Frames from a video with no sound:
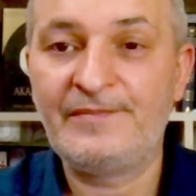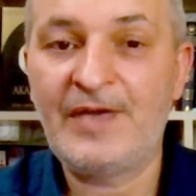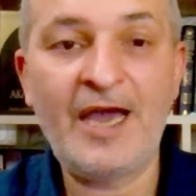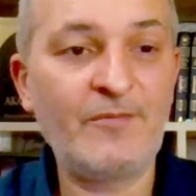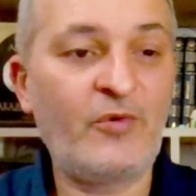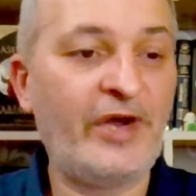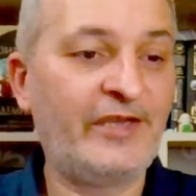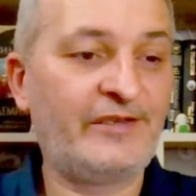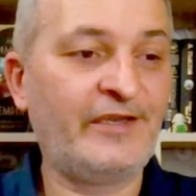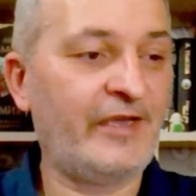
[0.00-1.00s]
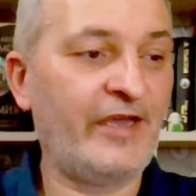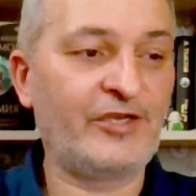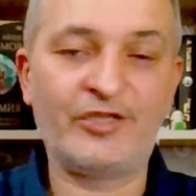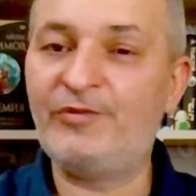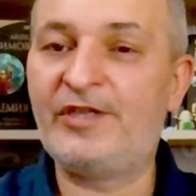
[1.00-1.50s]
I'm quite
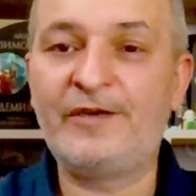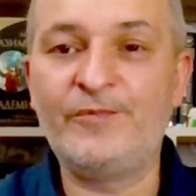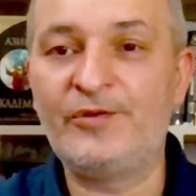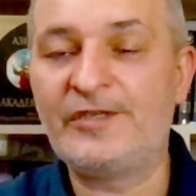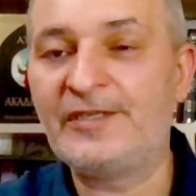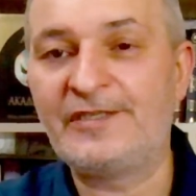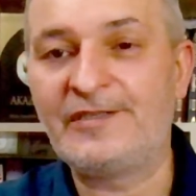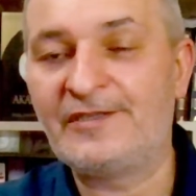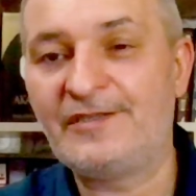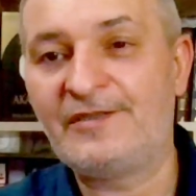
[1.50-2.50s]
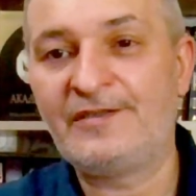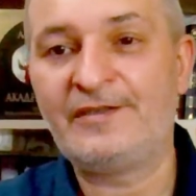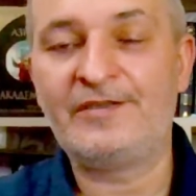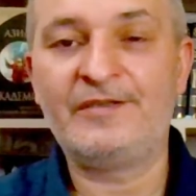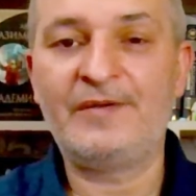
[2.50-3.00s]
engaged with community, isn't it?
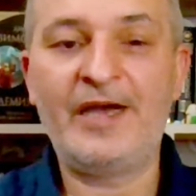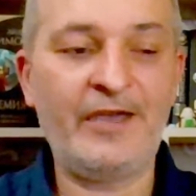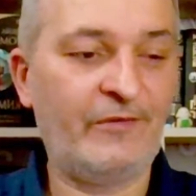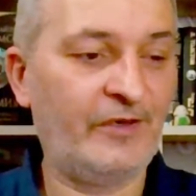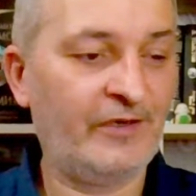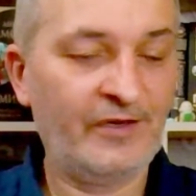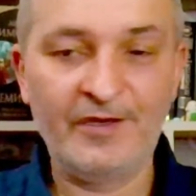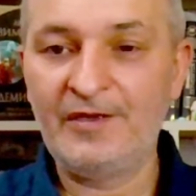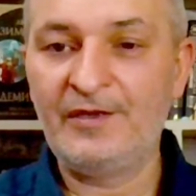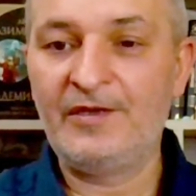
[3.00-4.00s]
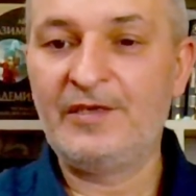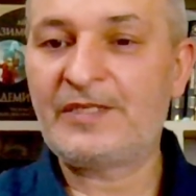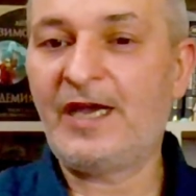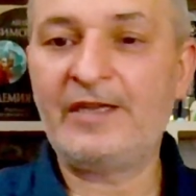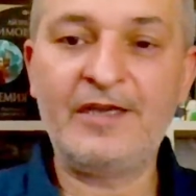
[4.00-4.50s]
I have a
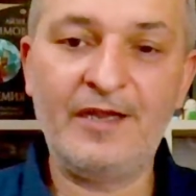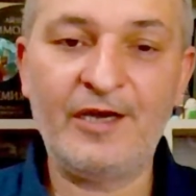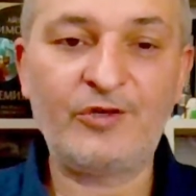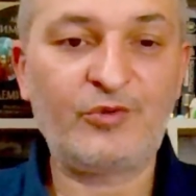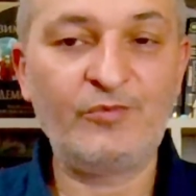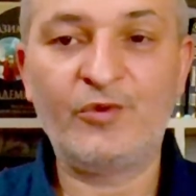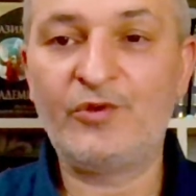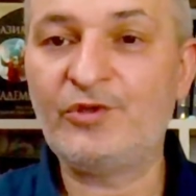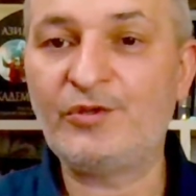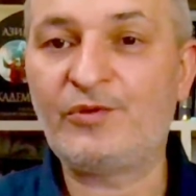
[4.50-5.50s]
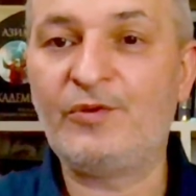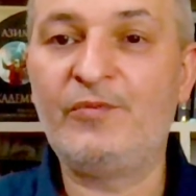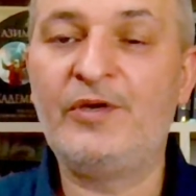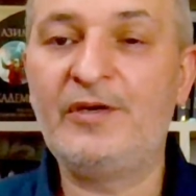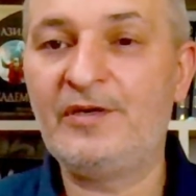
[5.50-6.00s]
Sunday live stream on
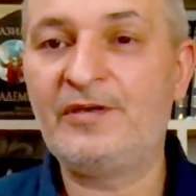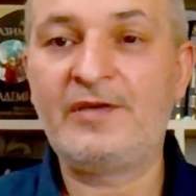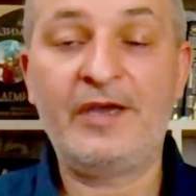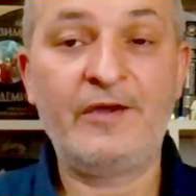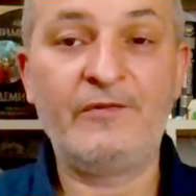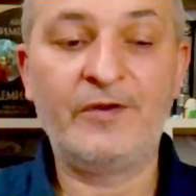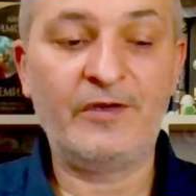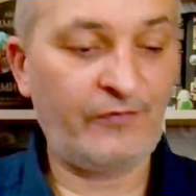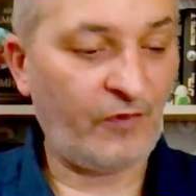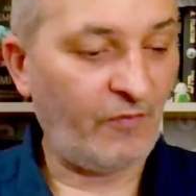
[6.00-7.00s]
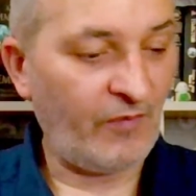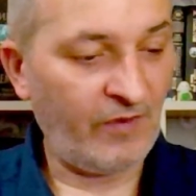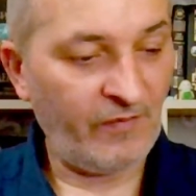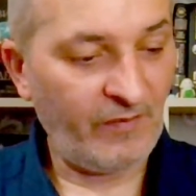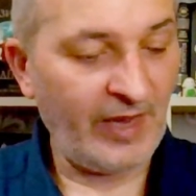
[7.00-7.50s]
YouTube. I have from
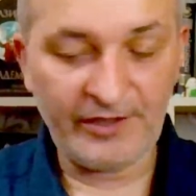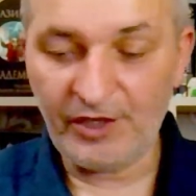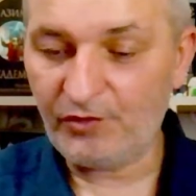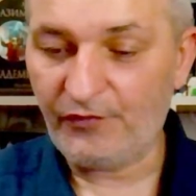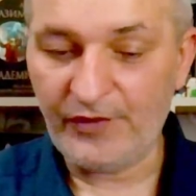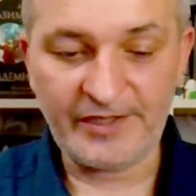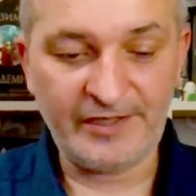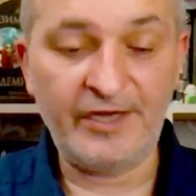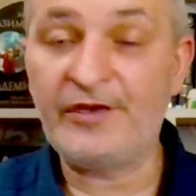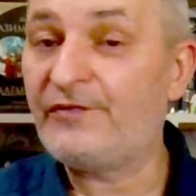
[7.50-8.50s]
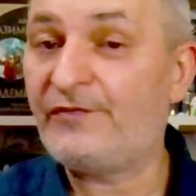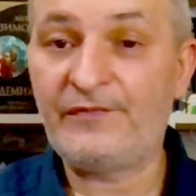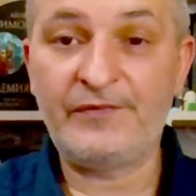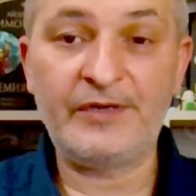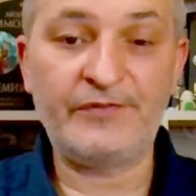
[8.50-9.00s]
Monday to Thursday,
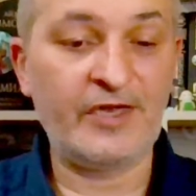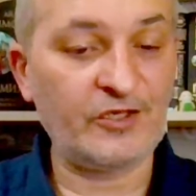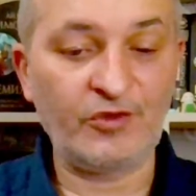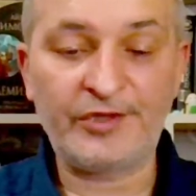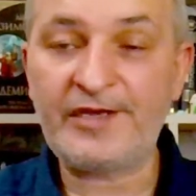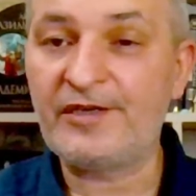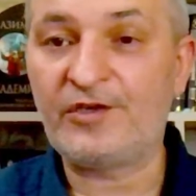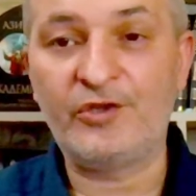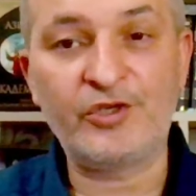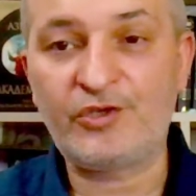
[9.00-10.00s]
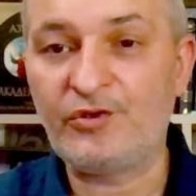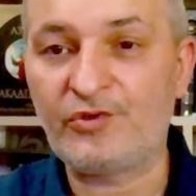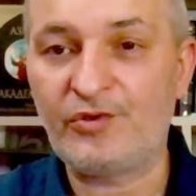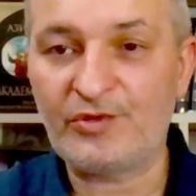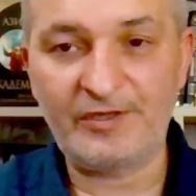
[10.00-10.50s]
if there is no technical
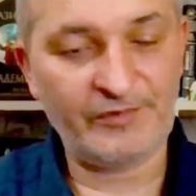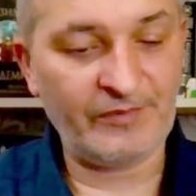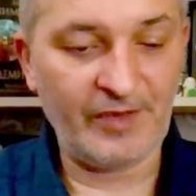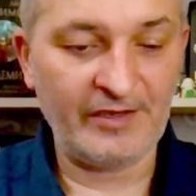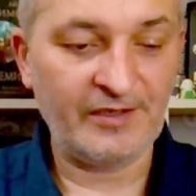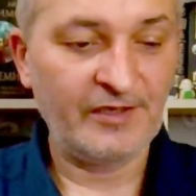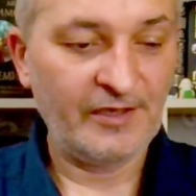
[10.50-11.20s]
issues or some other